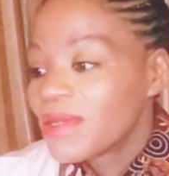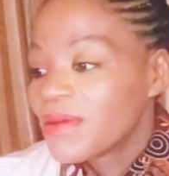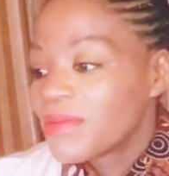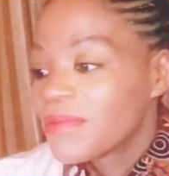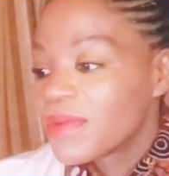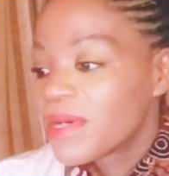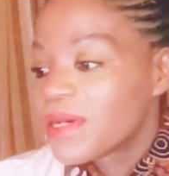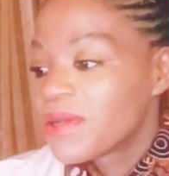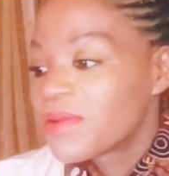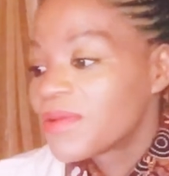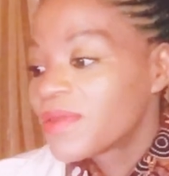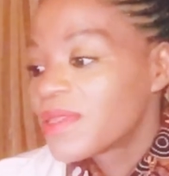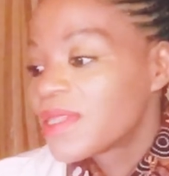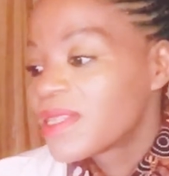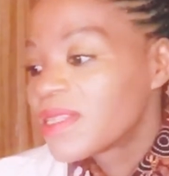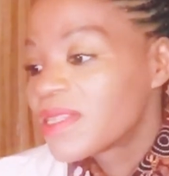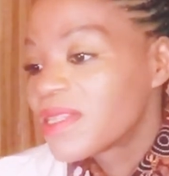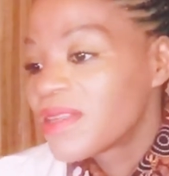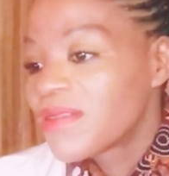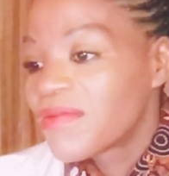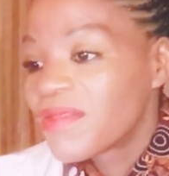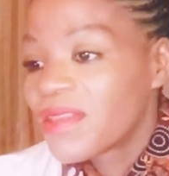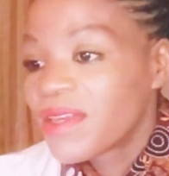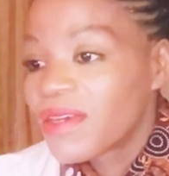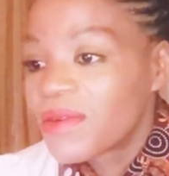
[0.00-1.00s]
But we'll
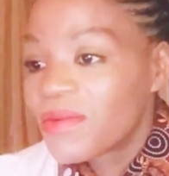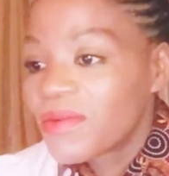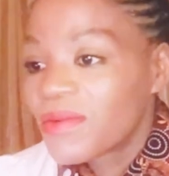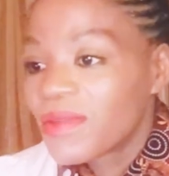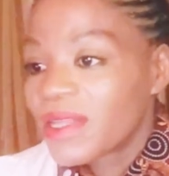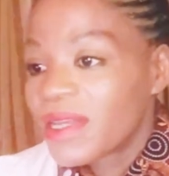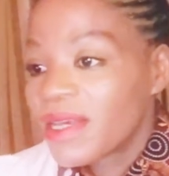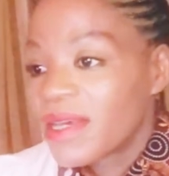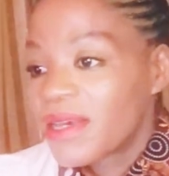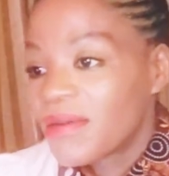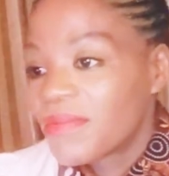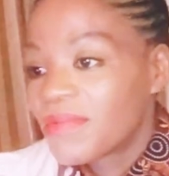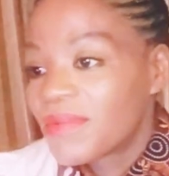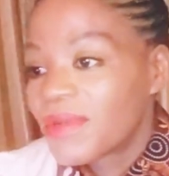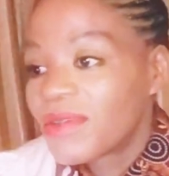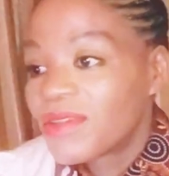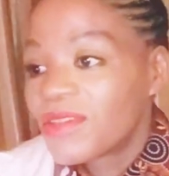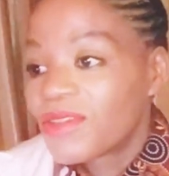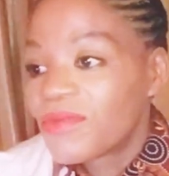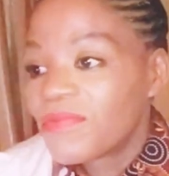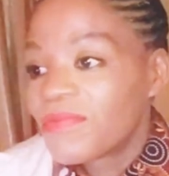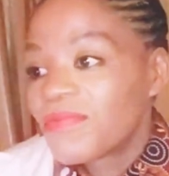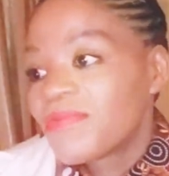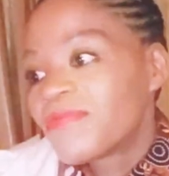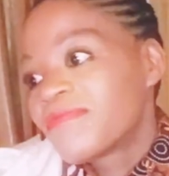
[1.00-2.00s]
see if that will happen.
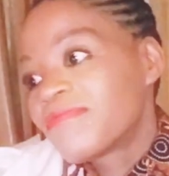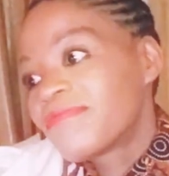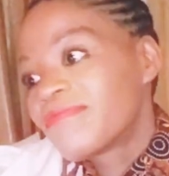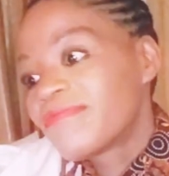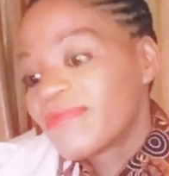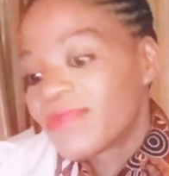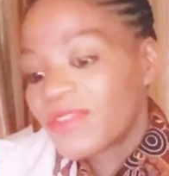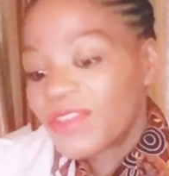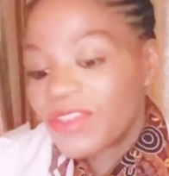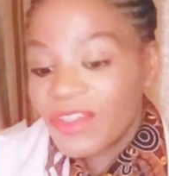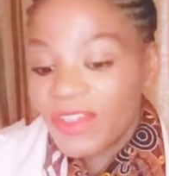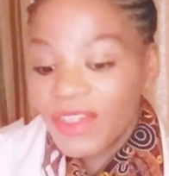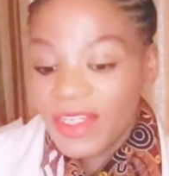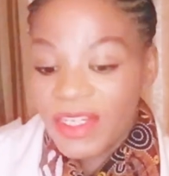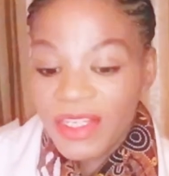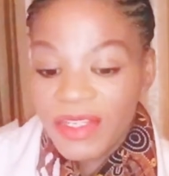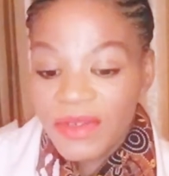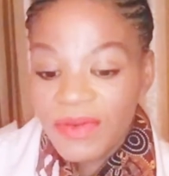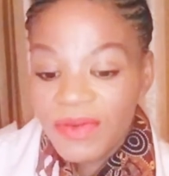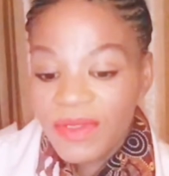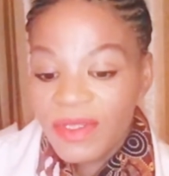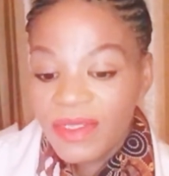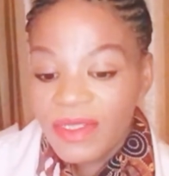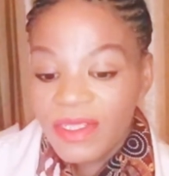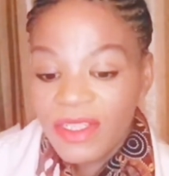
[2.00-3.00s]
Surely he
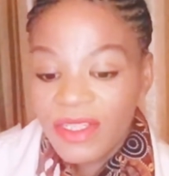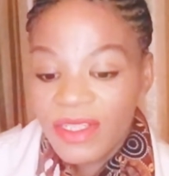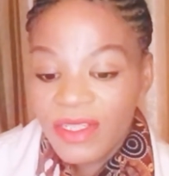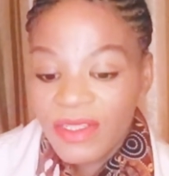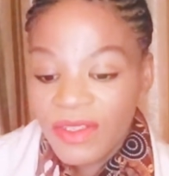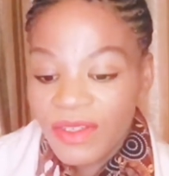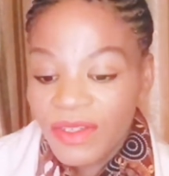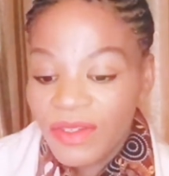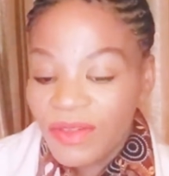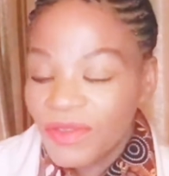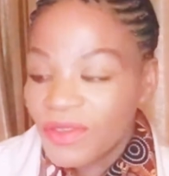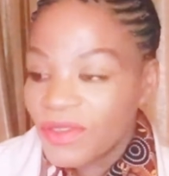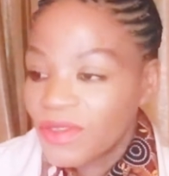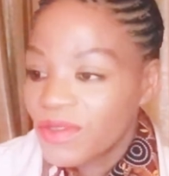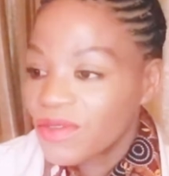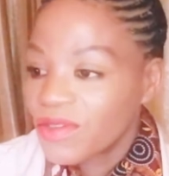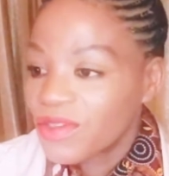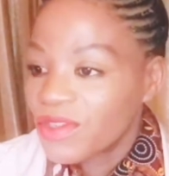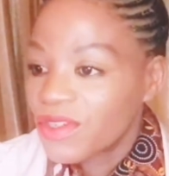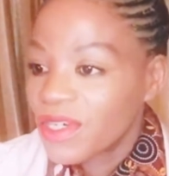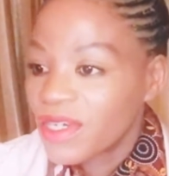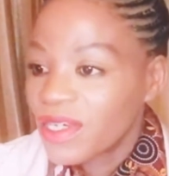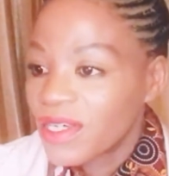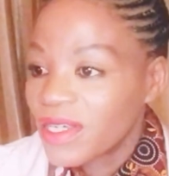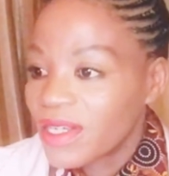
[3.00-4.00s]
will just go to
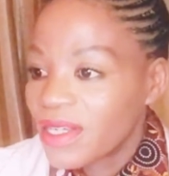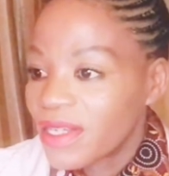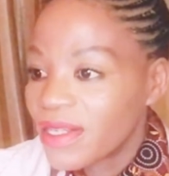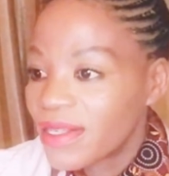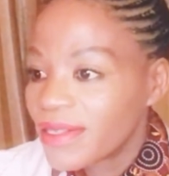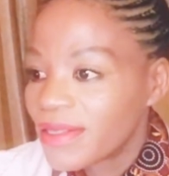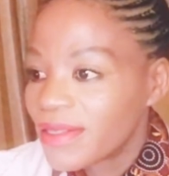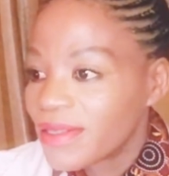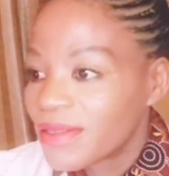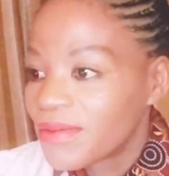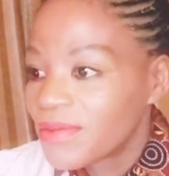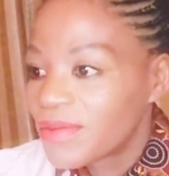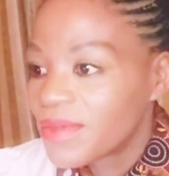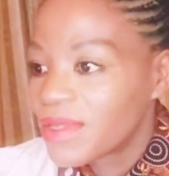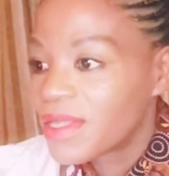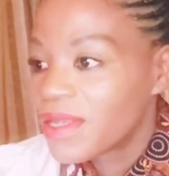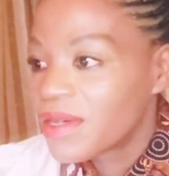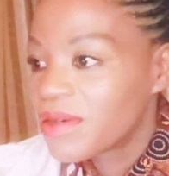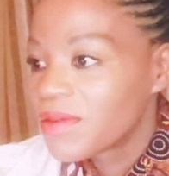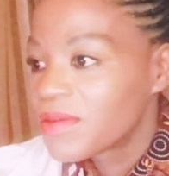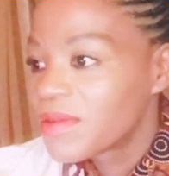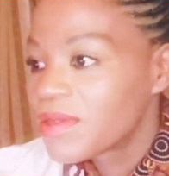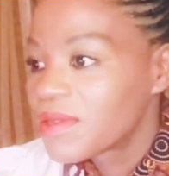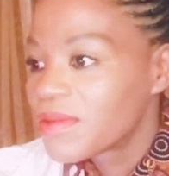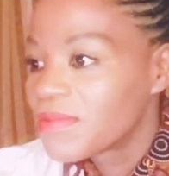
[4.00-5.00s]
jail
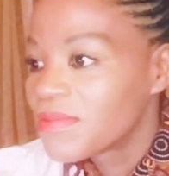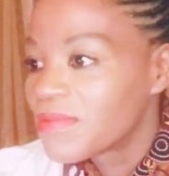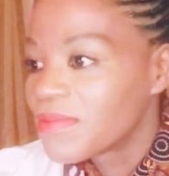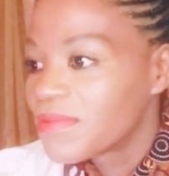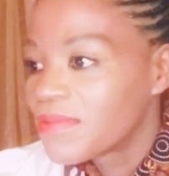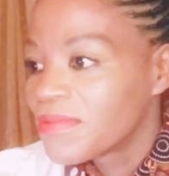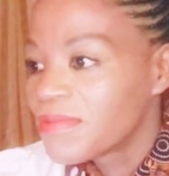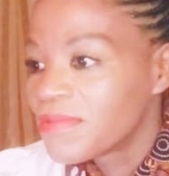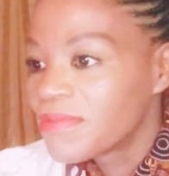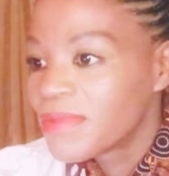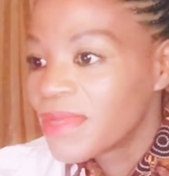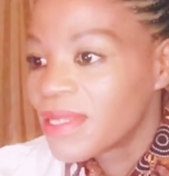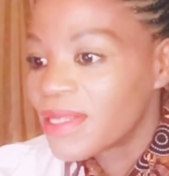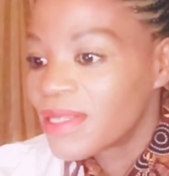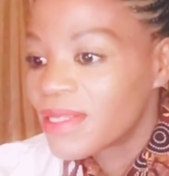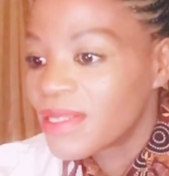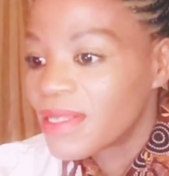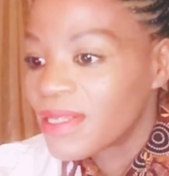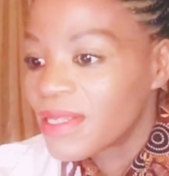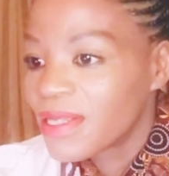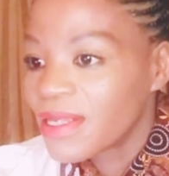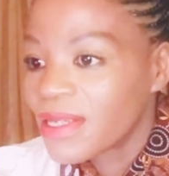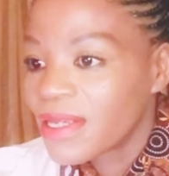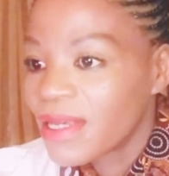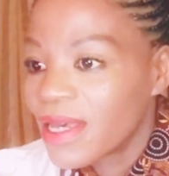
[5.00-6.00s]
without
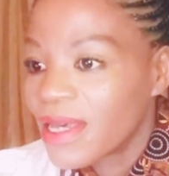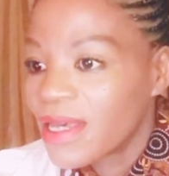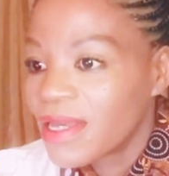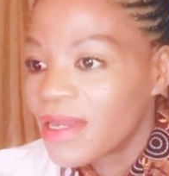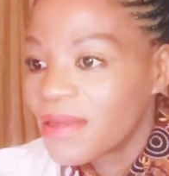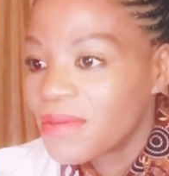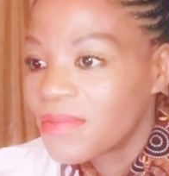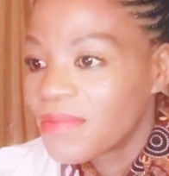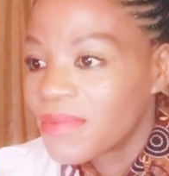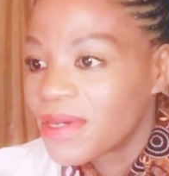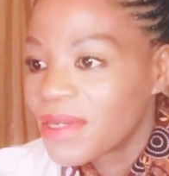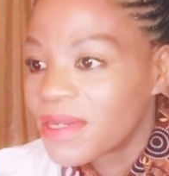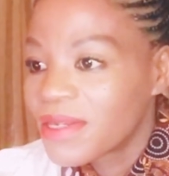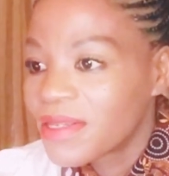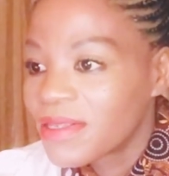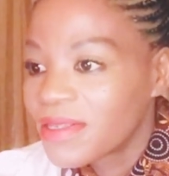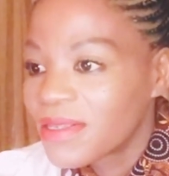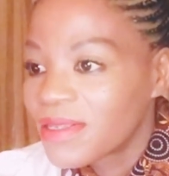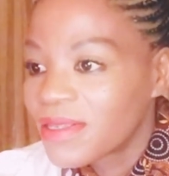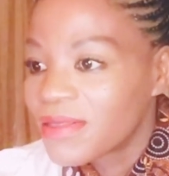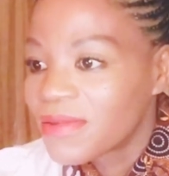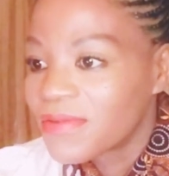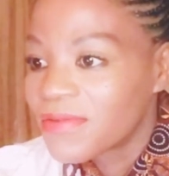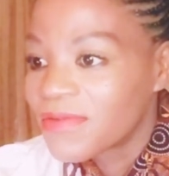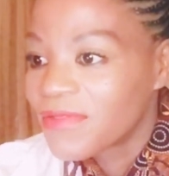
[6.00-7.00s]
missing
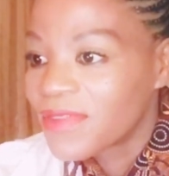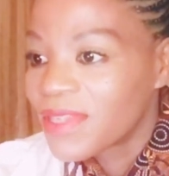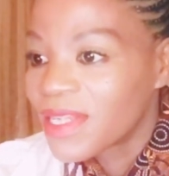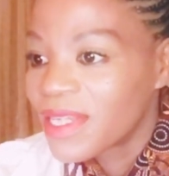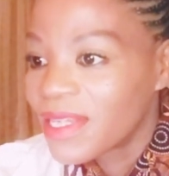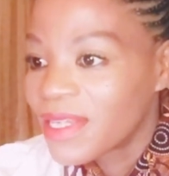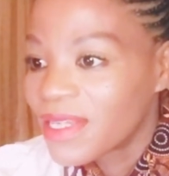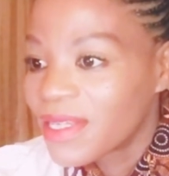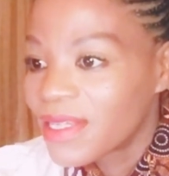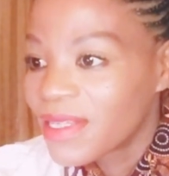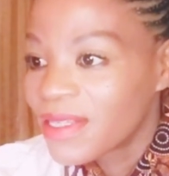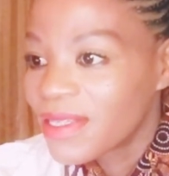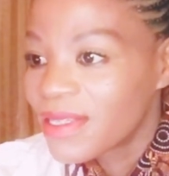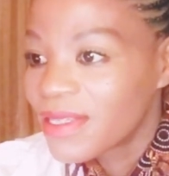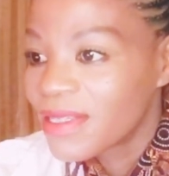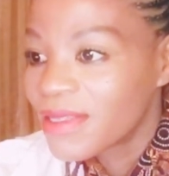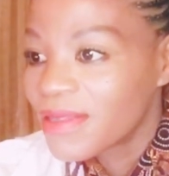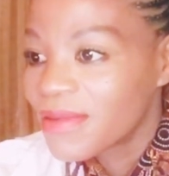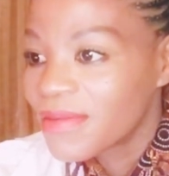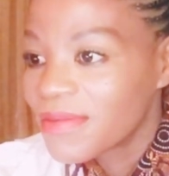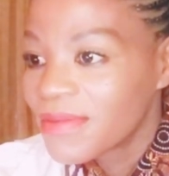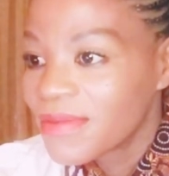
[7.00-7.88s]
anybody's feelings.